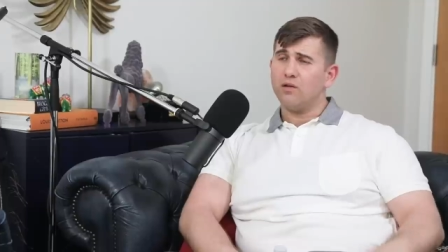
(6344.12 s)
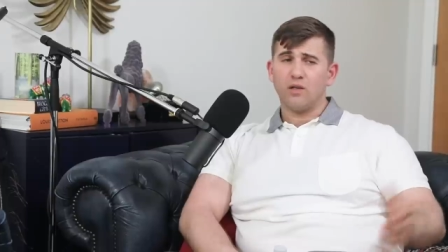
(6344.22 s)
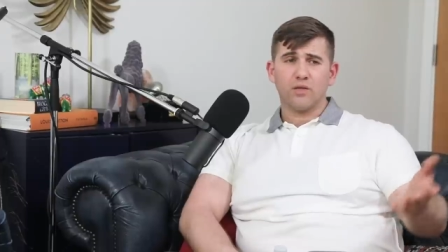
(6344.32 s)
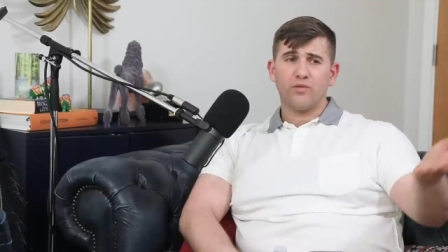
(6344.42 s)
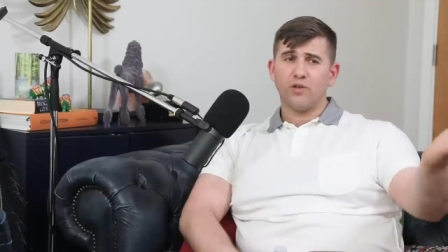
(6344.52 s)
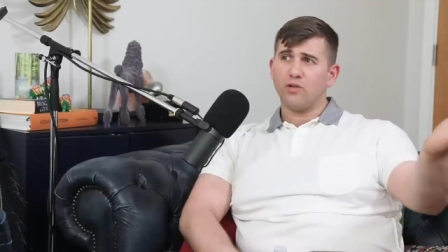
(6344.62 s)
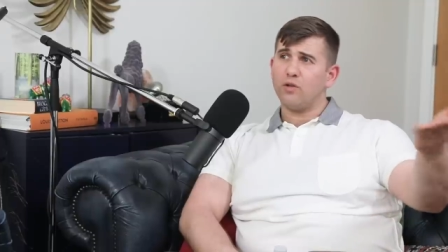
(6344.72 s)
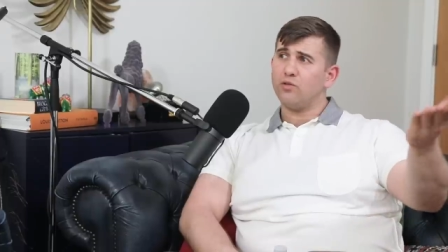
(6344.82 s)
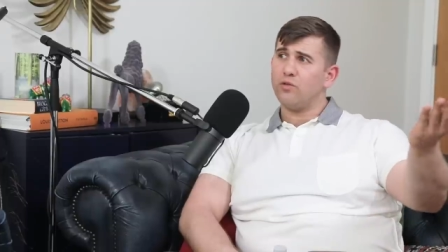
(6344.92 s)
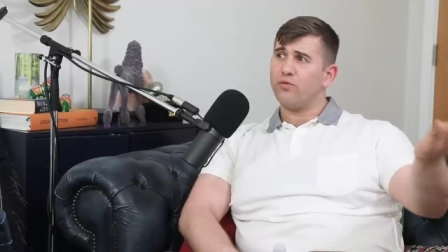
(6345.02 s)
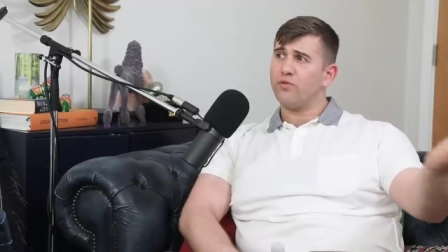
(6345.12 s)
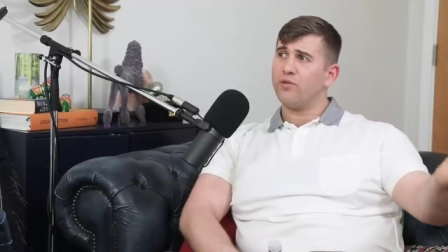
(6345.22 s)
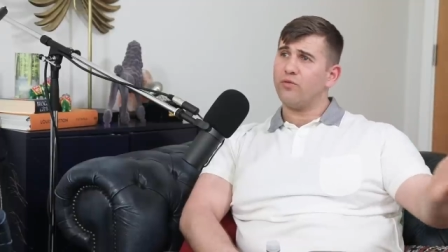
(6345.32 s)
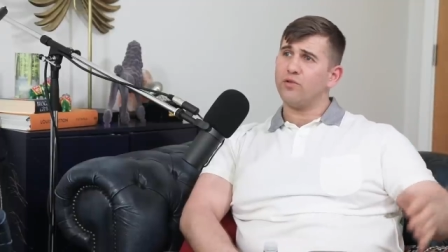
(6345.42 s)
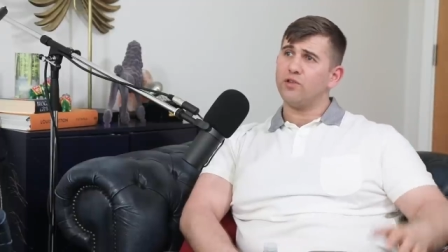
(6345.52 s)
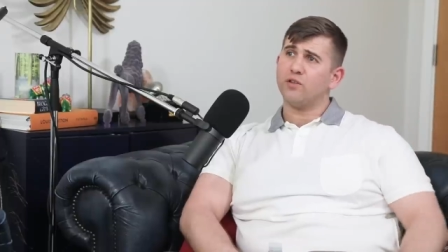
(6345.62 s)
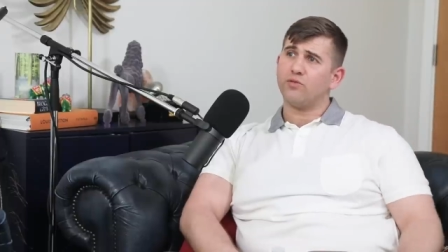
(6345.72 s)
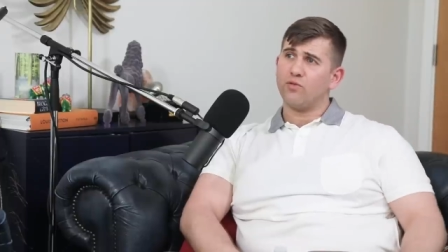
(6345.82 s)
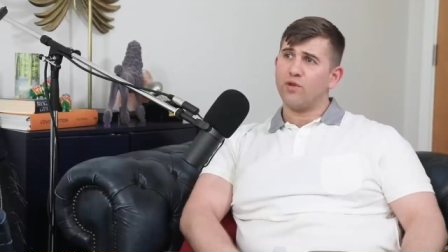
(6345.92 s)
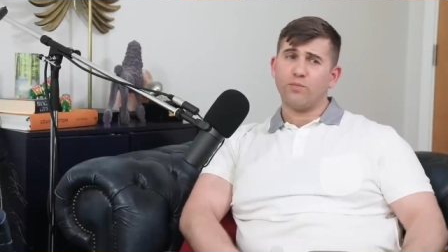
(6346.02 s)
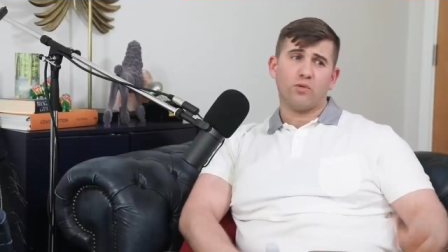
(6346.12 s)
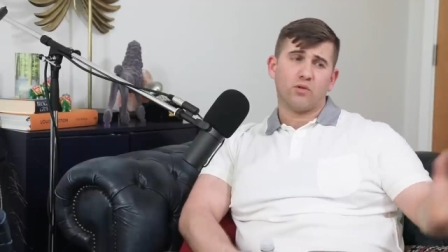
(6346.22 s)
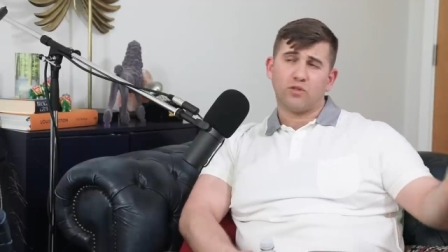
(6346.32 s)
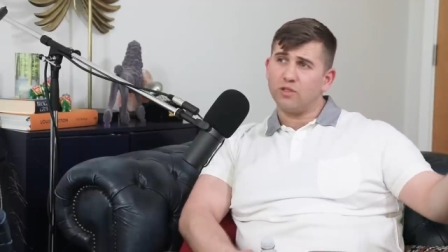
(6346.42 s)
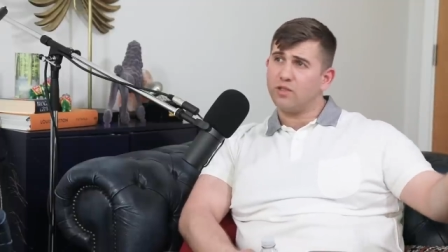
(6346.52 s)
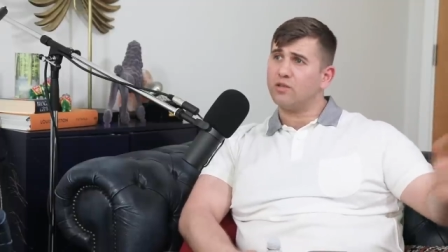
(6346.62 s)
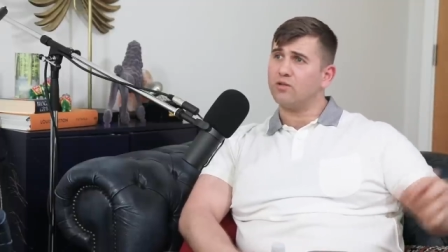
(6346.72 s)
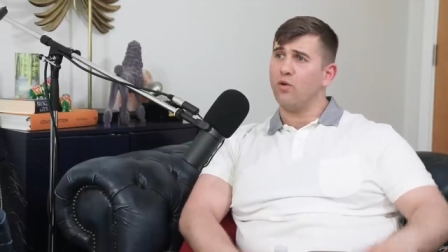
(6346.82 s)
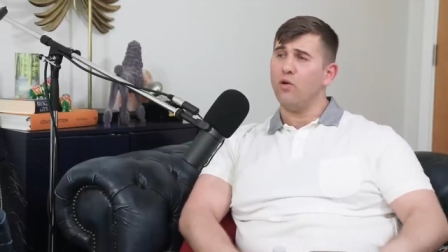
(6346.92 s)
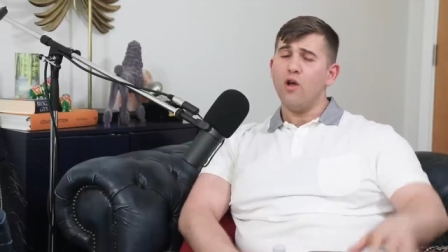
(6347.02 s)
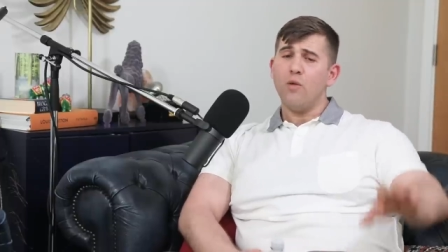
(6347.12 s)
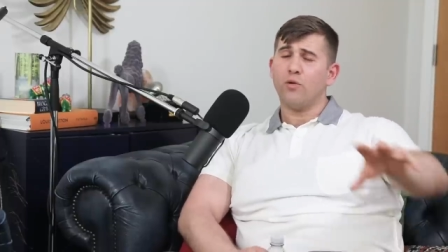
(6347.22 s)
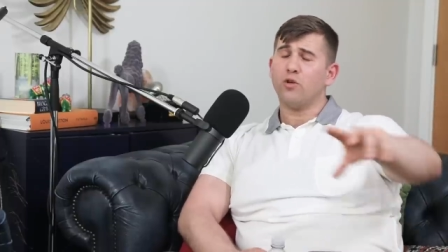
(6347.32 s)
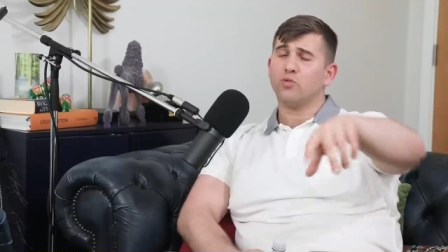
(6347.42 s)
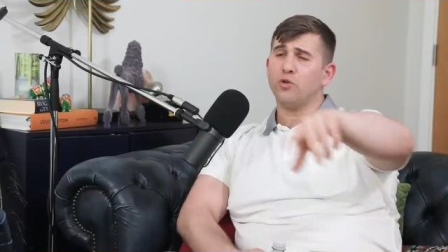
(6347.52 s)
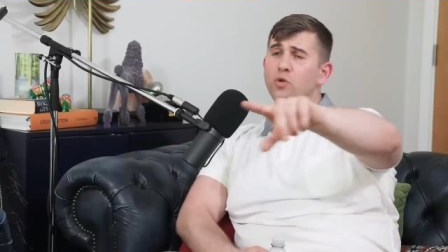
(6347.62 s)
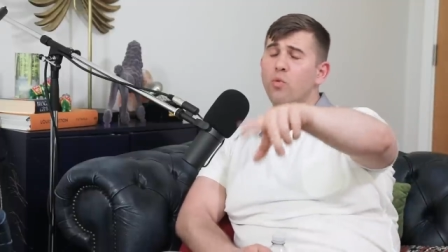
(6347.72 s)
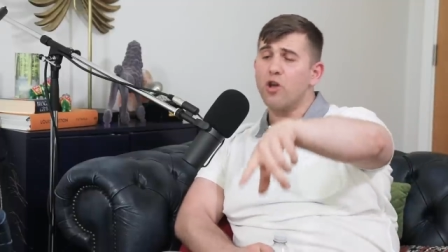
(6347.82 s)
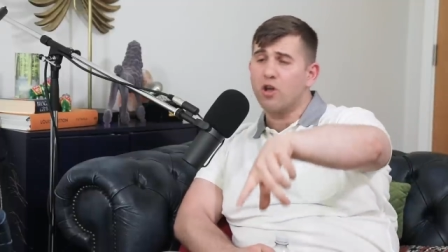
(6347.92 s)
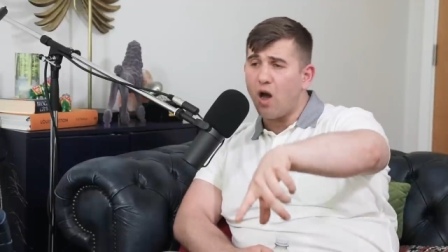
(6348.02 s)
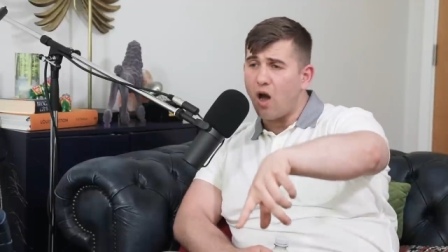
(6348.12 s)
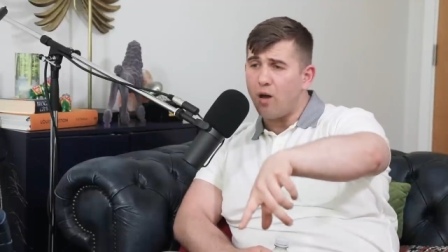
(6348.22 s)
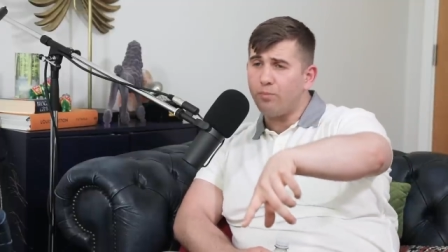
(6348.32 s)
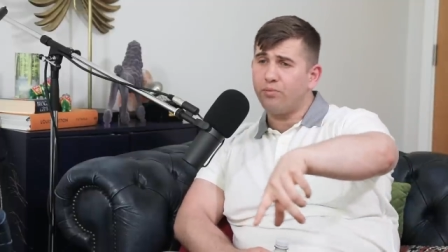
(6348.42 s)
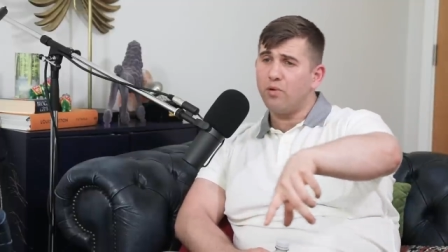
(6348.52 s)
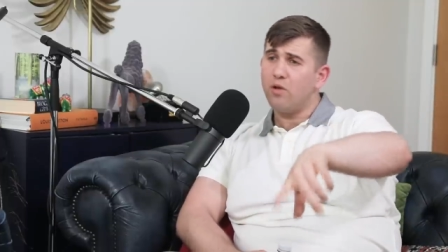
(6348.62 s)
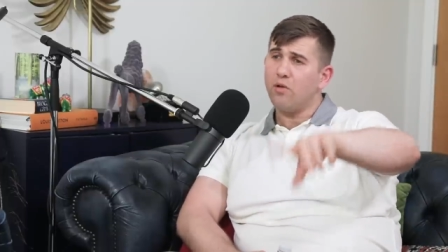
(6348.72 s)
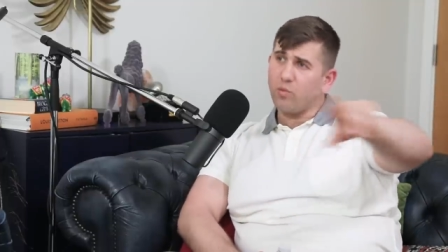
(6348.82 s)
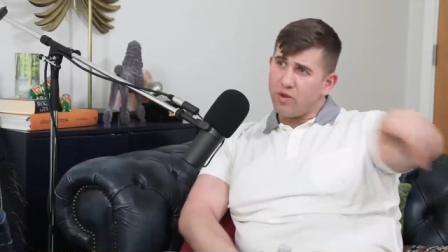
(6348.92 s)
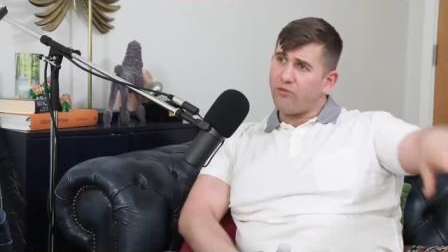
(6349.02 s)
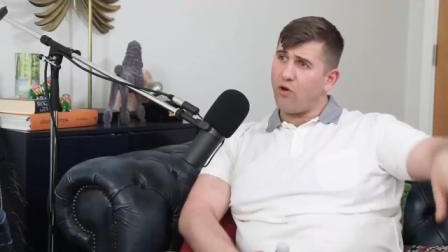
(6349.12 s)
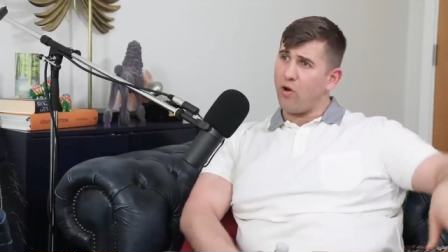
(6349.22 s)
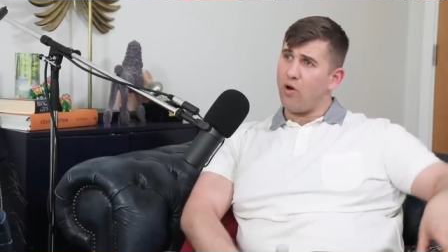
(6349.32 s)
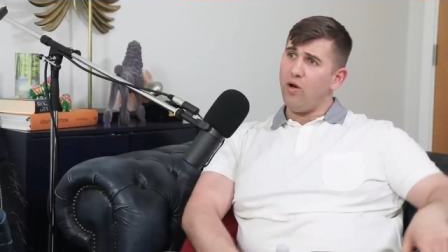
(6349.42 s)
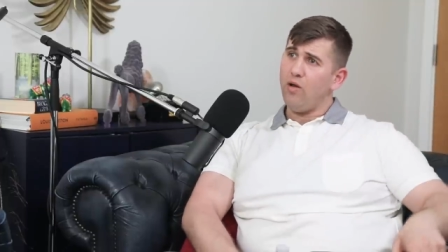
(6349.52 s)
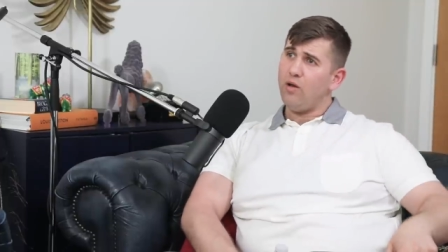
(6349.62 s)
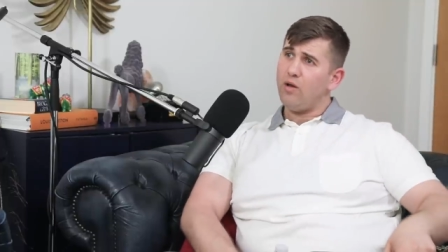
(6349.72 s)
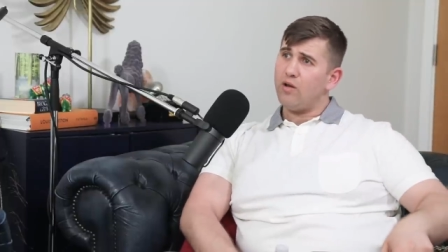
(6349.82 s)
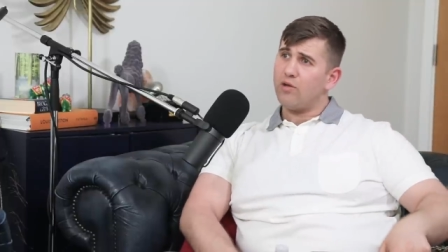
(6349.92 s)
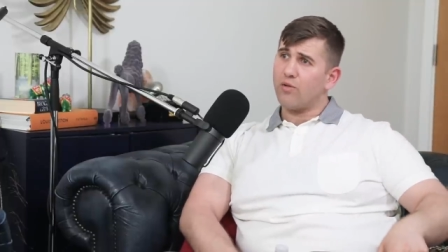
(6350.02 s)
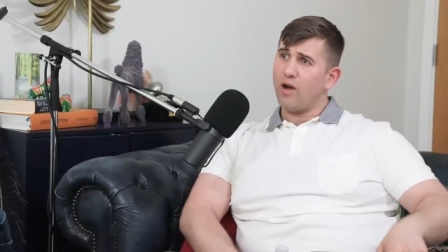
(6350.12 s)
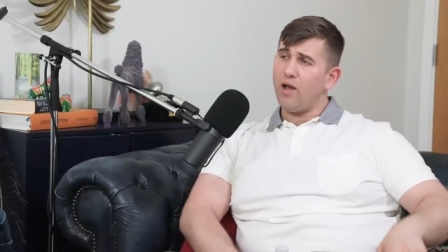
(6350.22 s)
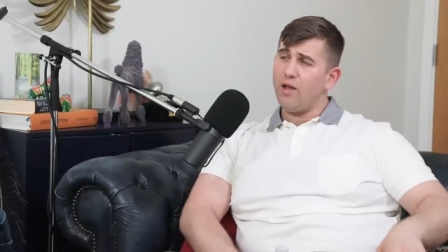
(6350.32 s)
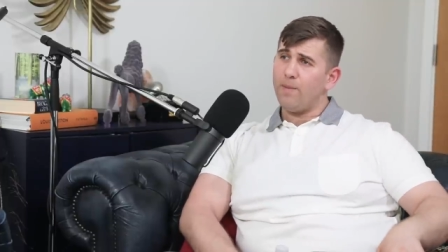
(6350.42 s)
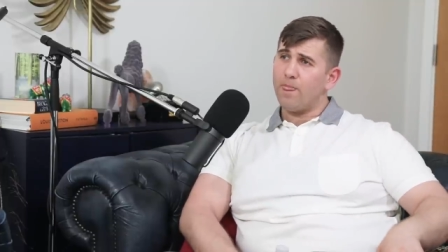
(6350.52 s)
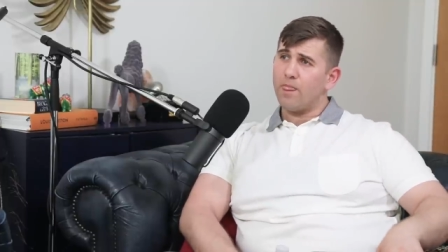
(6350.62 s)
Next thing you know, you're doing 3-4 years for rape because she said so. Because when you wake up with her, right,